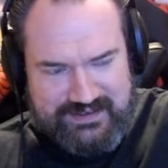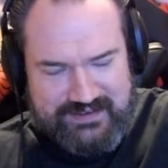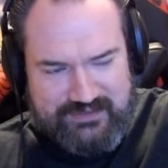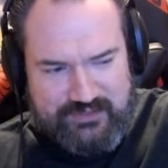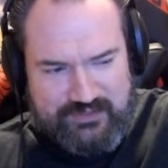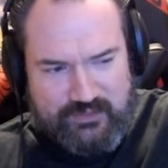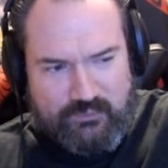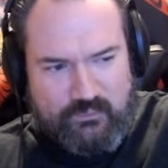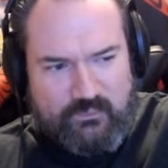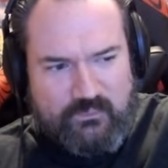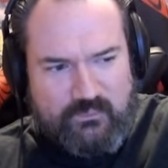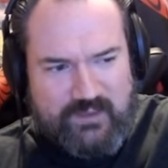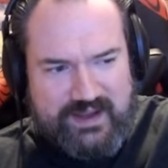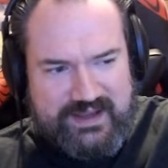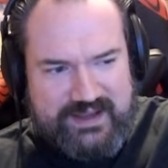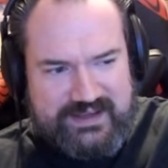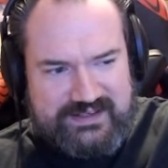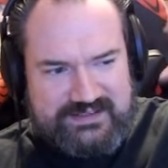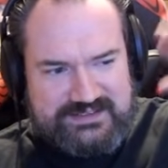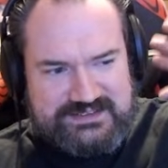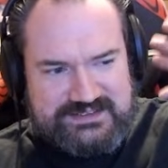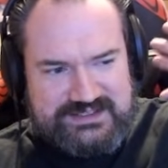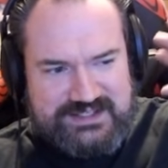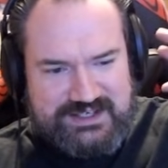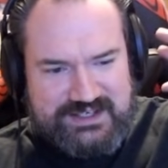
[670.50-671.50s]

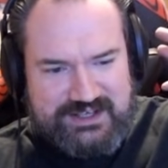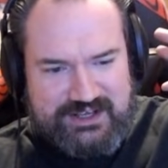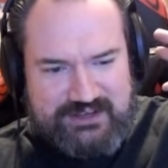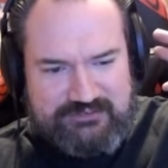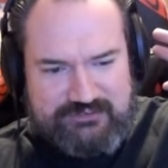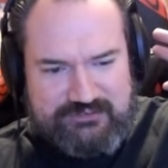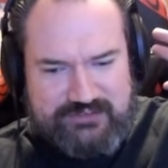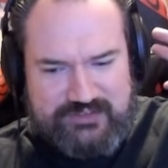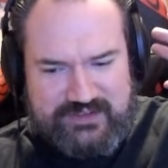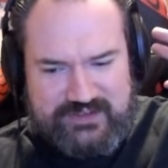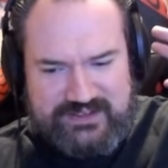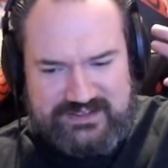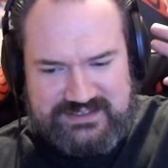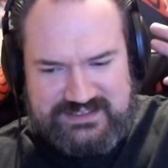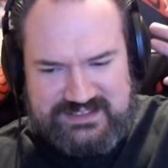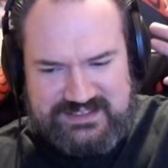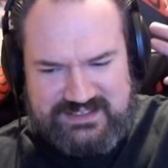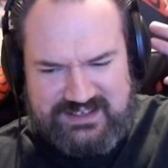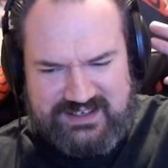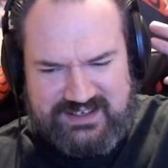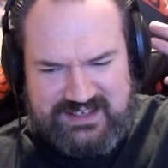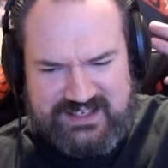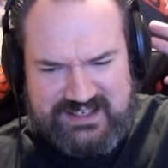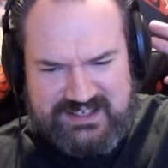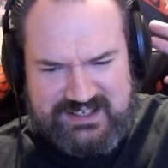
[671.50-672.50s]
weight of things
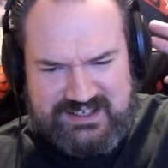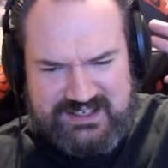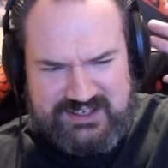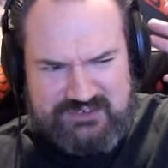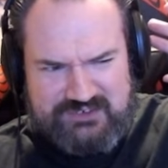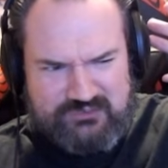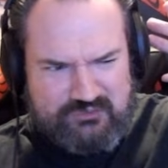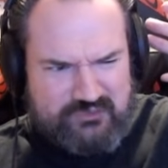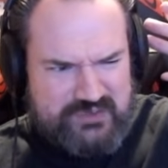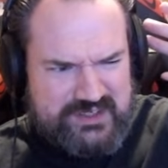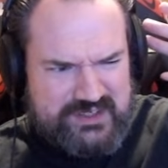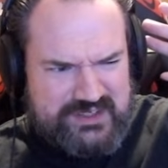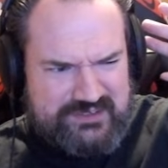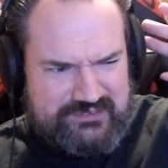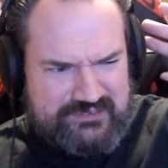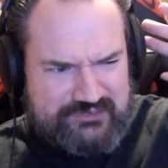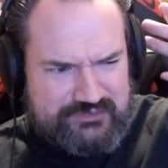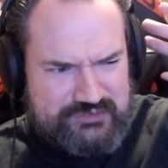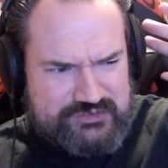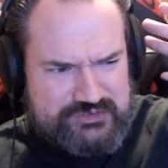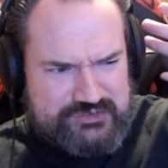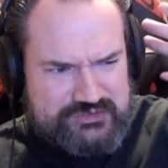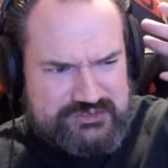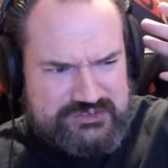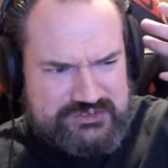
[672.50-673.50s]
like Real
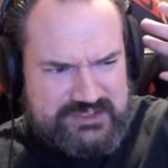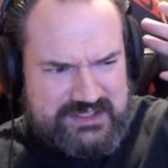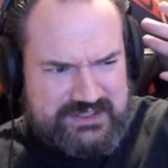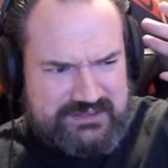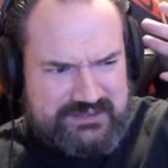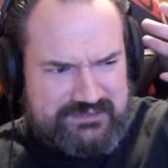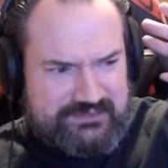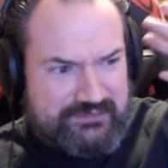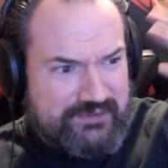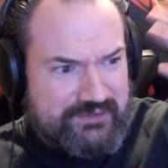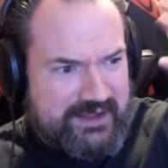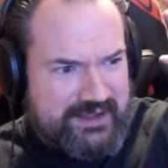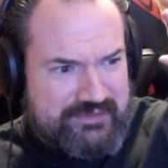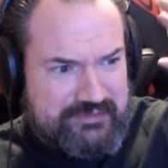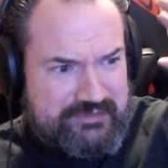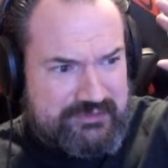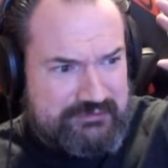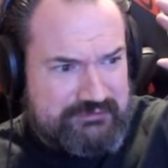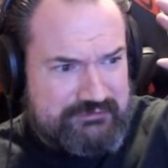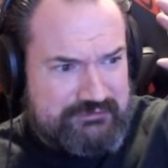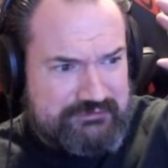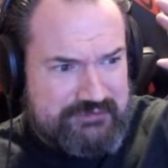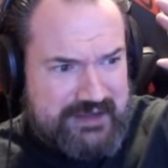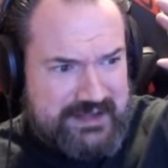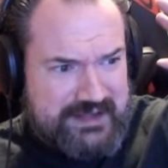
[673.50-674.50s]
Steel and The
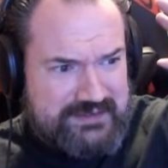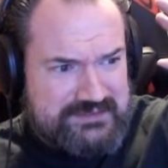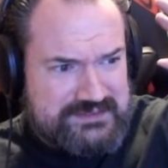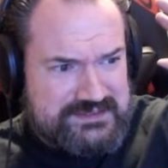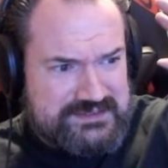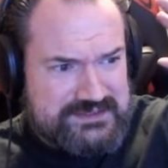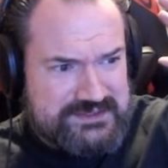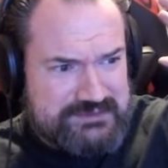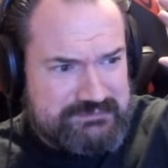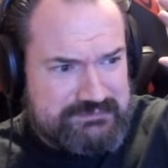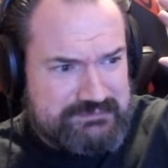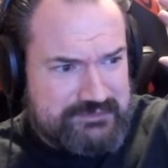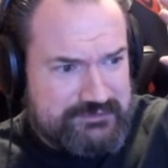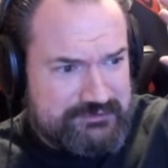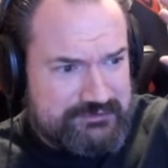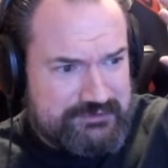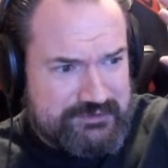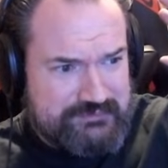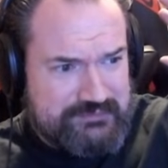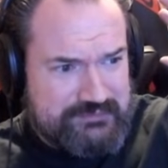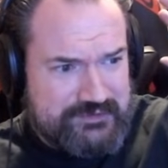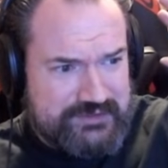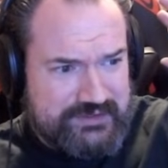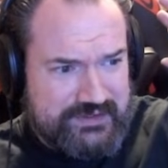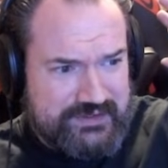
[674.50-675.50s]
Phantom
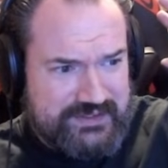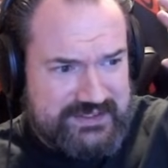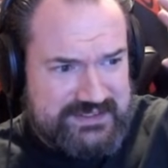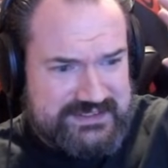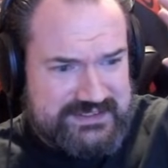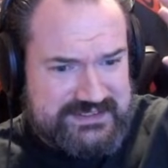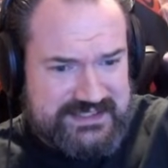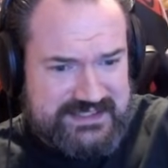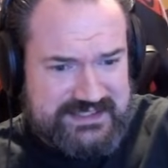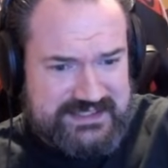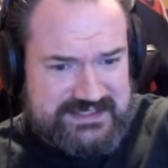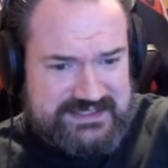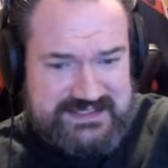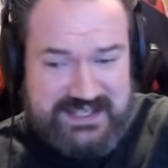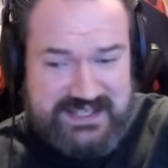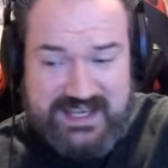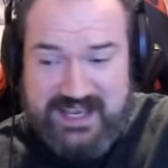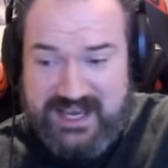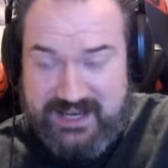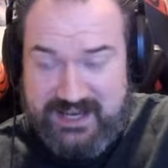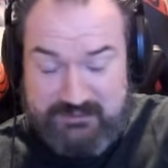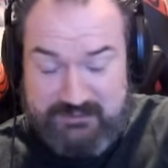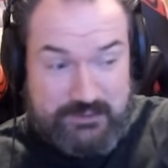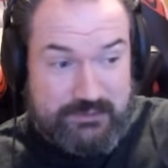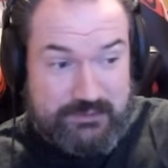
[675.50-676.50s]
from the 90s,
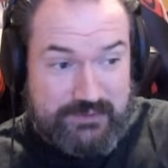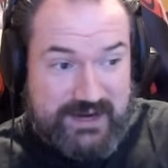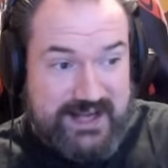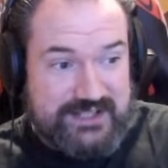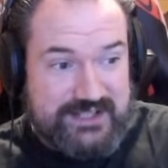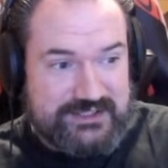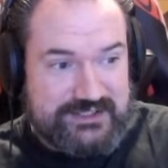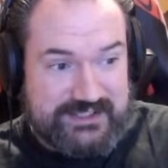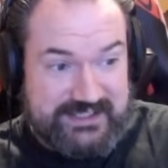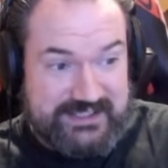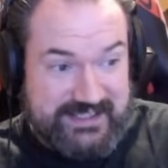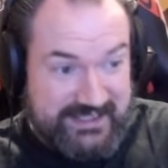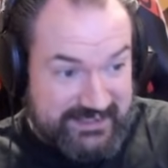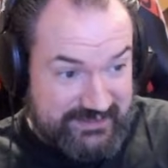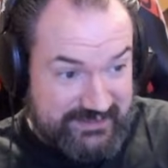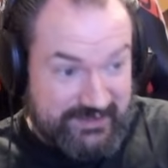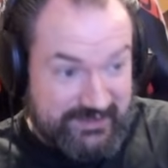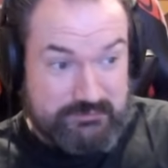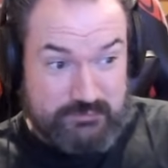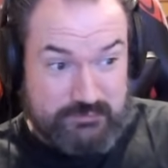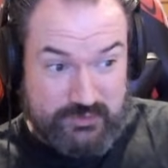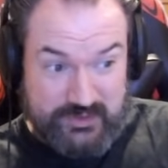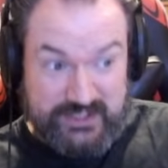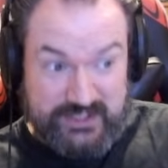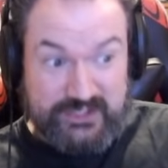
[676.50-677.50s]
and we were actually getting
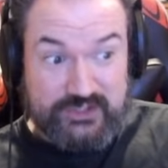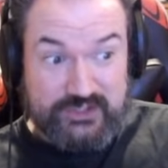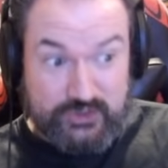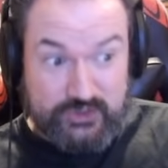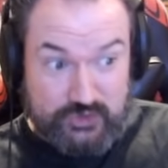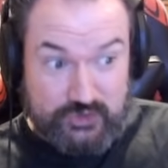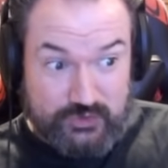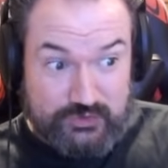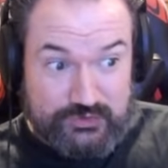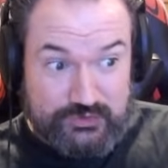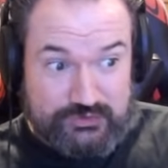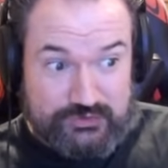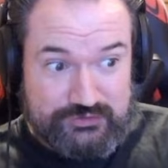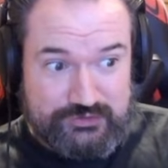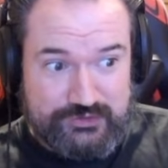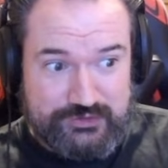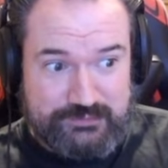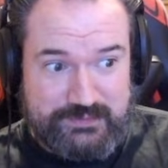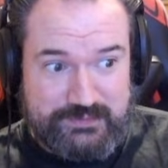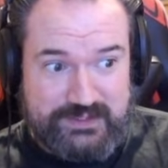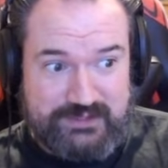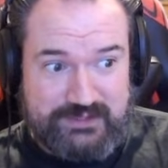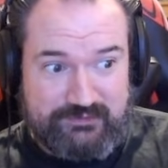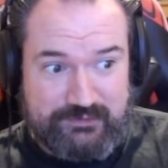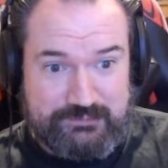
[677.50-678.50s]
like pretty good
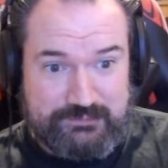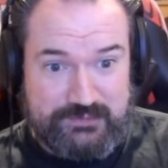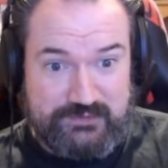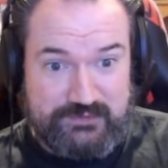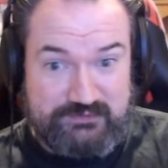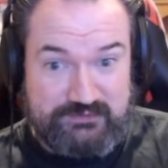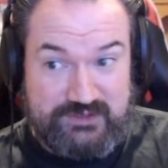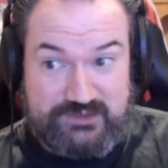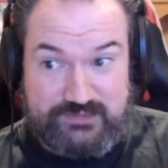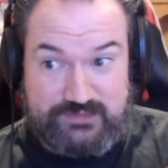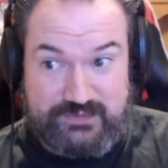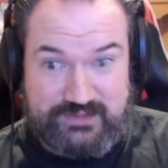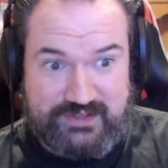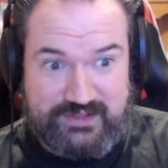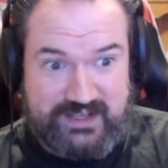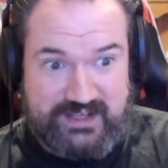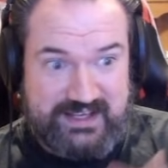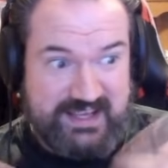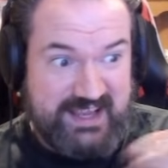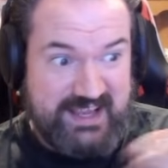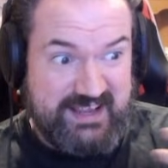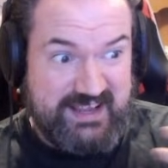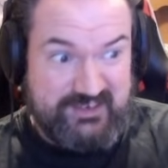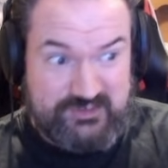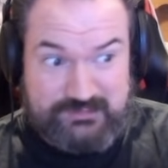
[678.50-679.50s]
superhero movies with
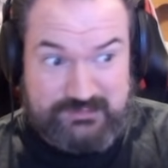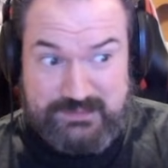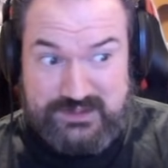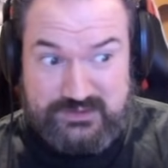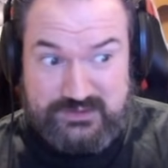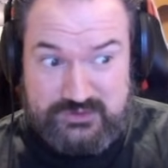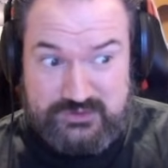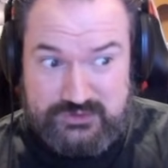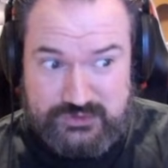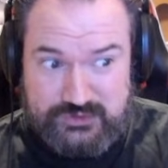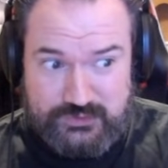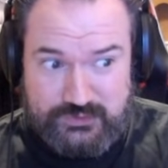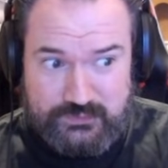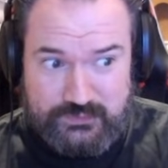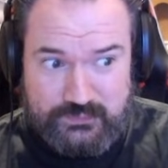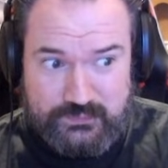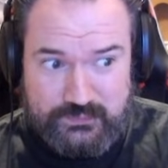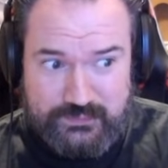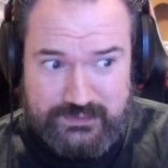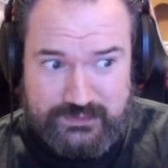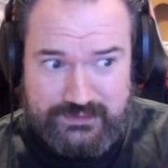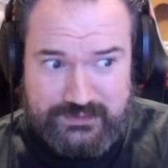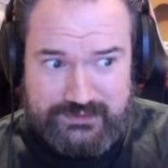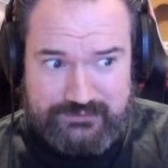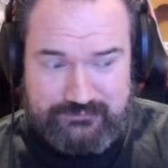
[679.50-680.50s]
like X-Men 2,
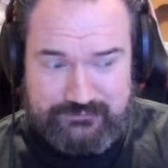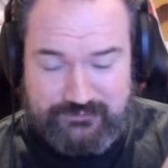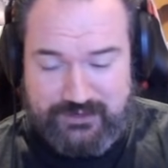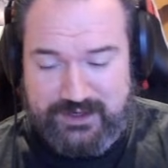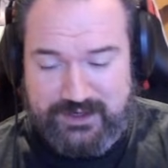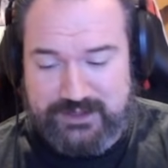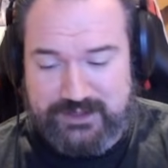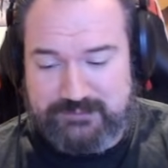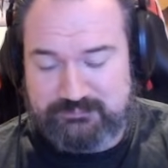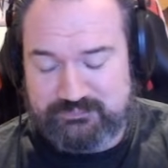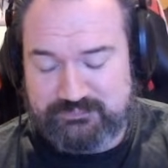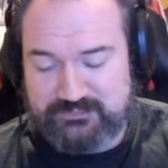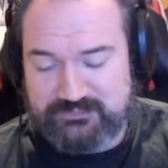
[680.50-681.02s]
right?